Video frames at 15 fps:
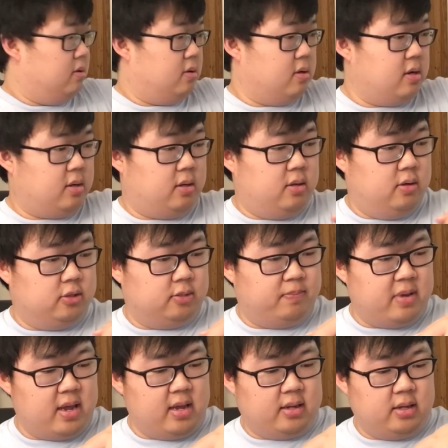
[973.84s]
All right, here's a
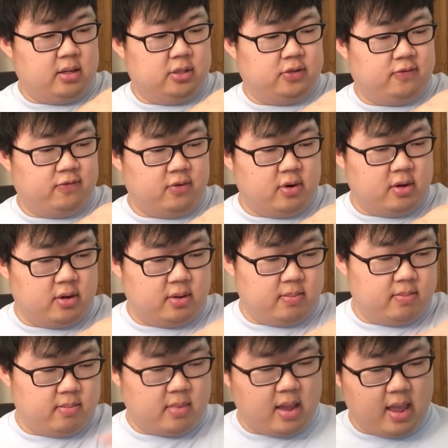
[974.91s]
package
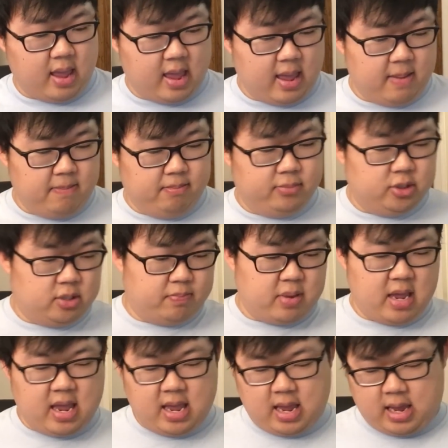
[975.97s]
from M
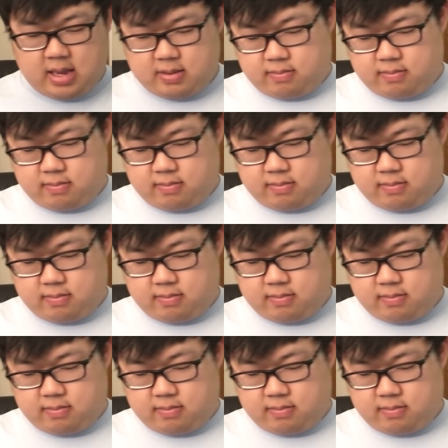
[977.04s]
Japan.